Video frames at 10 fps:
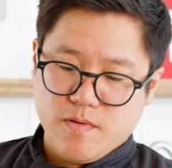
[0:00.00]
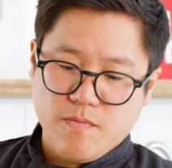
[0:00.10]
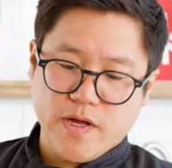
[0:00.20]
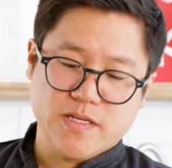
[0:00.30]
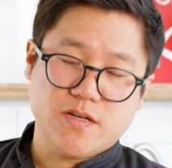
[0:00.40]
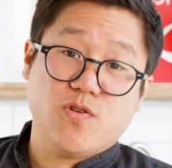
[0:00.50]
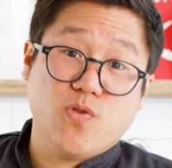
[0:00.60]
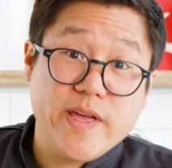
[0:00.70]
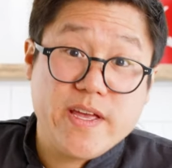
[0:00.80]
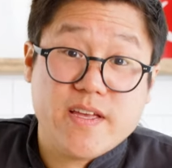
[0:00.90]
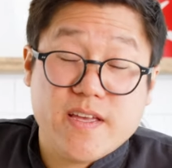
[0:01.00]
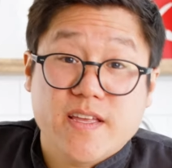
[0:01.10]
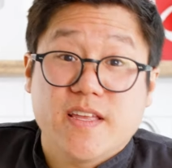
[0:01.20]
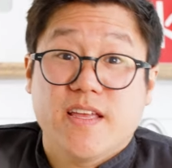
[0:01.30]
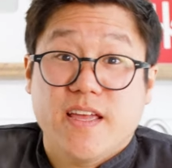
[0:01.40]
My quick
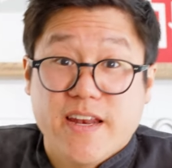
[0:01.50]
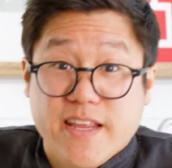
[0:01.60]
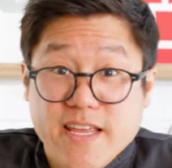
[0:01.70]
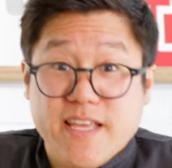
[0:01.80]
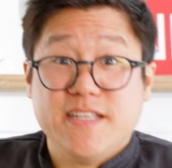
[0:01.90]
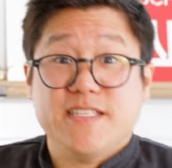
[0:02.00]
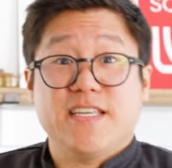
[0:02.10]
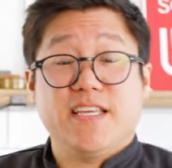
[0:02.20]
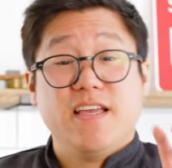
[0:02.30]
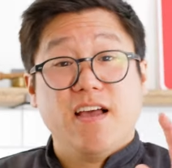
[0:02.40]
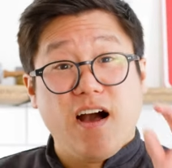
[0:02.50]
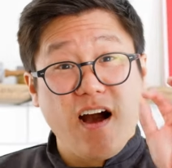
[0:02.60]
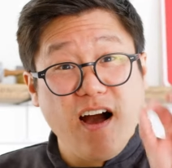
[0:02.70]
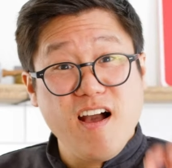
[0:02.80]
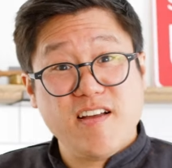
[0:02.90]
and easy,
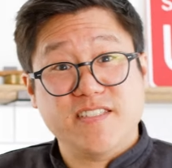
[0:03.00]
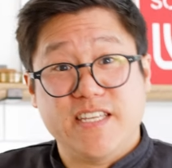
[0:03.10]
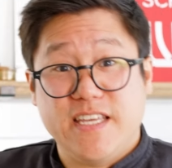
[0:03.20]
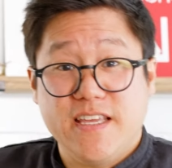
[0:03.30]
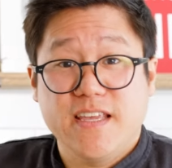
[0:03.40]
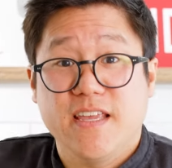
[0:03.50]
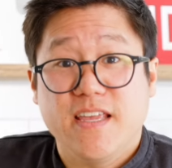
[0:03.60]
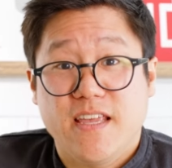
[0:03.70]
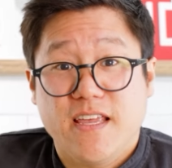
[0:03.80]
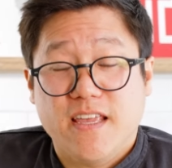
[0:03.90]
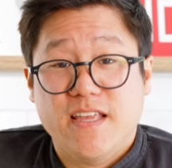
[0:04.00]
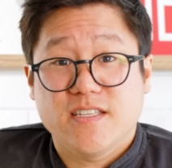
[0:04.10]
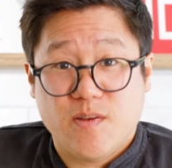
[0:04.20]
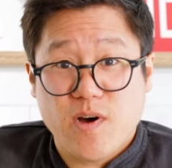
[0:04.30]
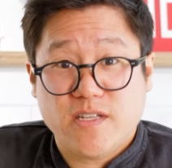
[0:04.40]
hearty
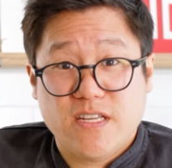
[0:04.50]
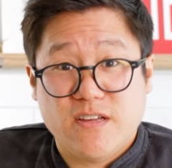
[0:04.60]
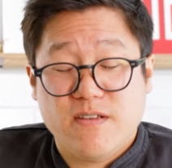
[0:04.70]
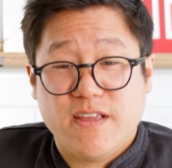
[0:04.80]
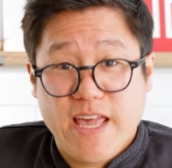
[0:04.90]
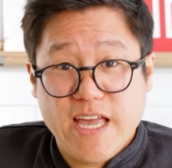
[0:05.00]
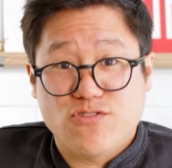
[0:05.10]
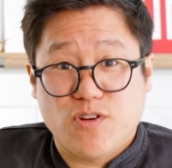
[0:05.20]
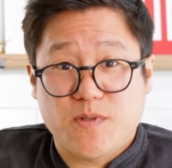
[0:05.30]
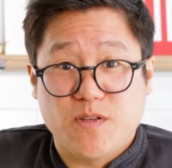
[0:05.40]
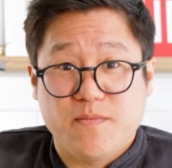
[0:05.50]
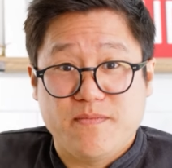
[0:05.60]
tomato egg drop soup.